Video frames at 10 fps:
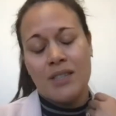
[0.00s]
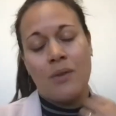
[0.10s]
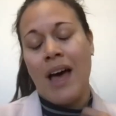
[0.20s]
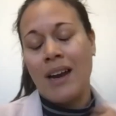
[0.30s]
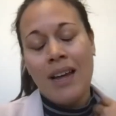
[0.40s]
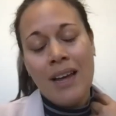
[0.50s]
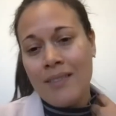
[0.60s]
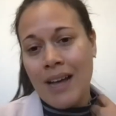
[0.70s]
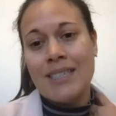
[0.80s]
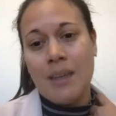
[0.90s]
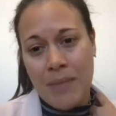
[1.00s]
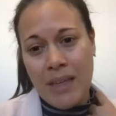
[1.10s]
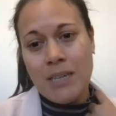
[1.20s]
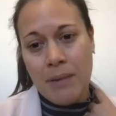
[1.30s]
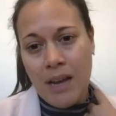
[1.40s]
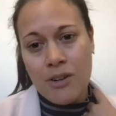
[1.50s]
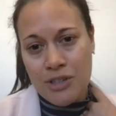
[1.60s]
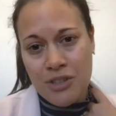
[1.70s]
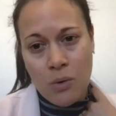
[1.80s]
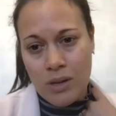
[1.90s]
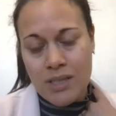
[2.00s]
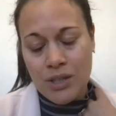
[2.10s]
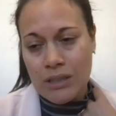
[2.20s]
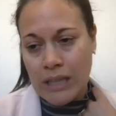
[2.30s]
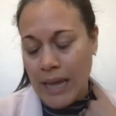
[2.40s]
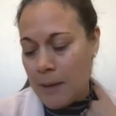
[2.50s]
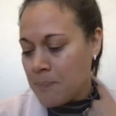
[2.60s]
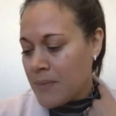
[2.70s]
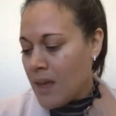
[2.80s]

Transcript: So that's something to be underscored, certainly.